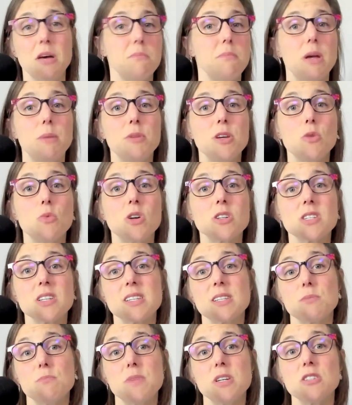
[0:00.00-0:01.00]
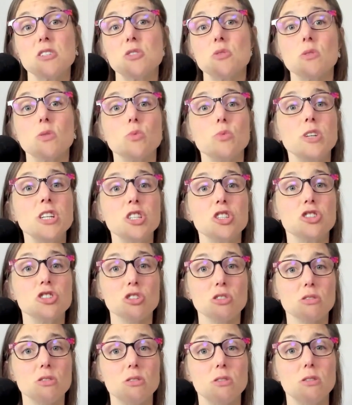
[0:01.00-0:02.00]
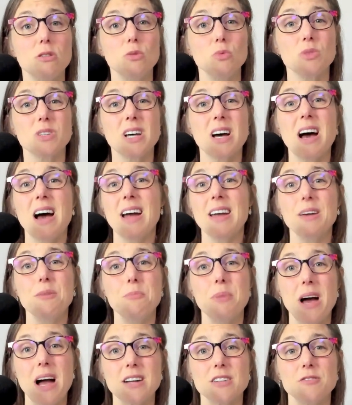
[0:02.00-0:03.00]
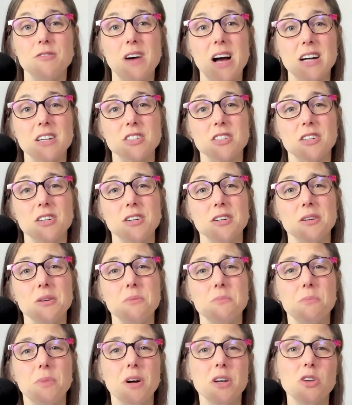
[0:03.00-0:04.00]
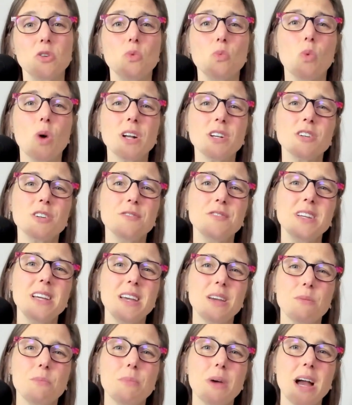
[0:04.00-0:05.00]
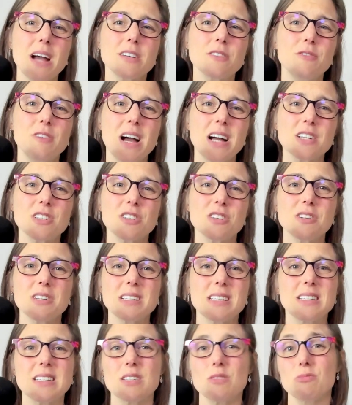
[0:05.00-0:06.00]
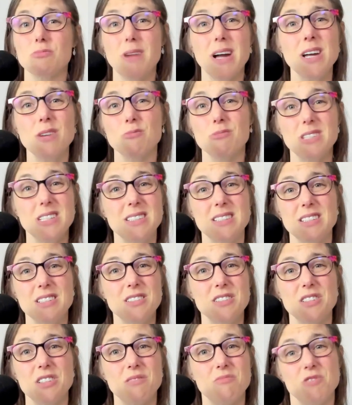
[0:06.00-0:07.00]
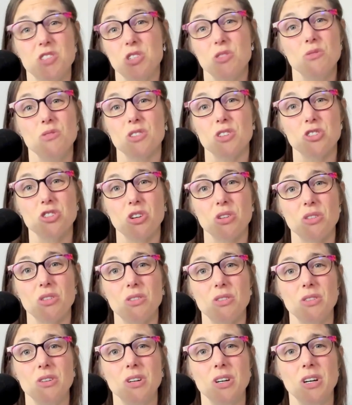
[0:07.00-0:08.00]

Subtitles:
Maybe you want to submit to a reach journal with a high impact factor, but you wonder if the impact factor is the right reason to choose a journal.